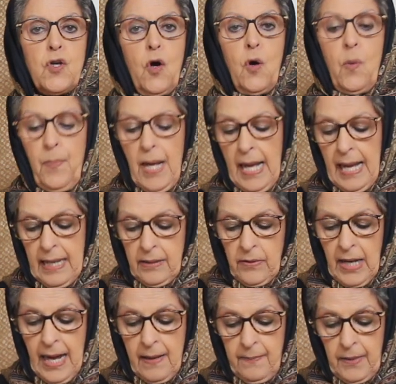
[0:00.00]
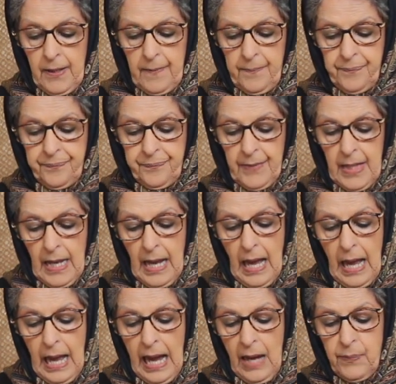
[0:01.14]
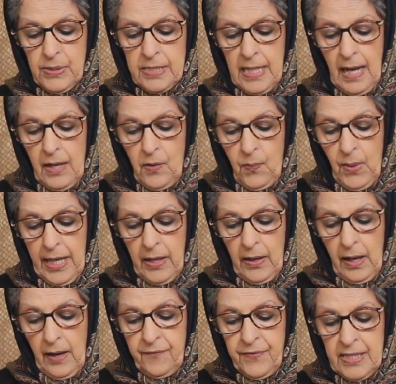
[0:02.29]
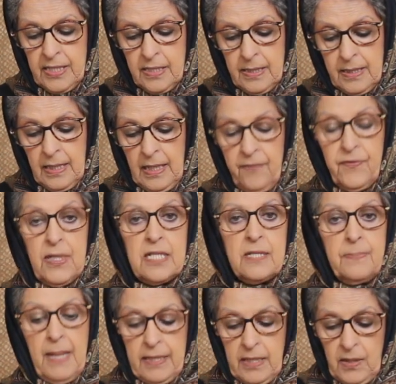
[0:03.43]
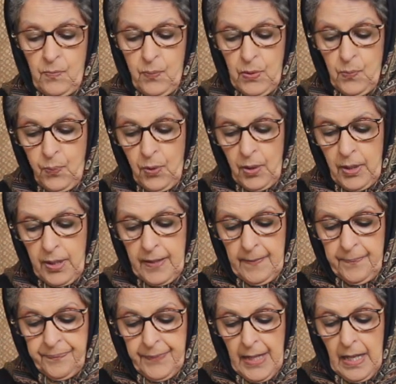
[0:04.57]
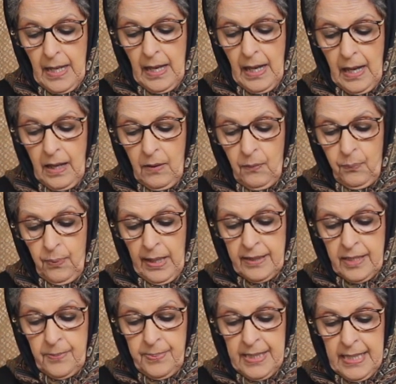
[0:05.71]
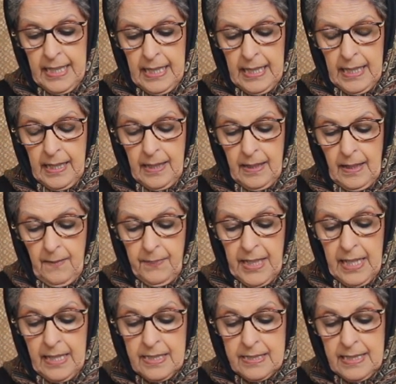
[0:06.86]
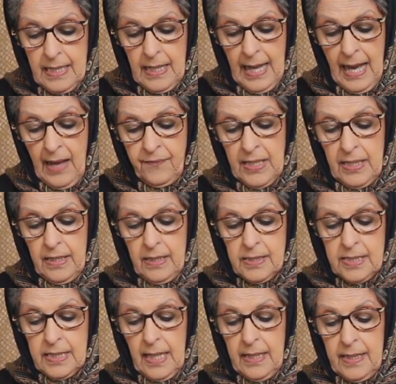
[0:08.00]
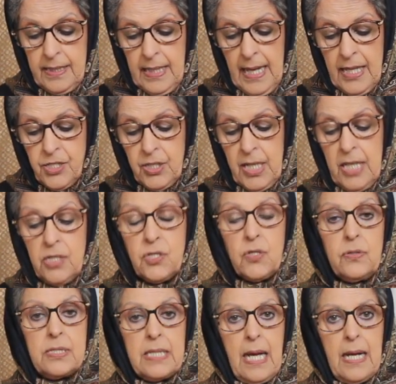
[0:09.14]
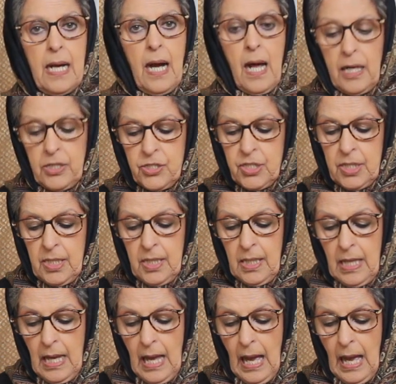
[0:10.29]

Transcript: Job and Rahma. I was not aware of this, if this method would work at the beginning, because having studied educational psychology,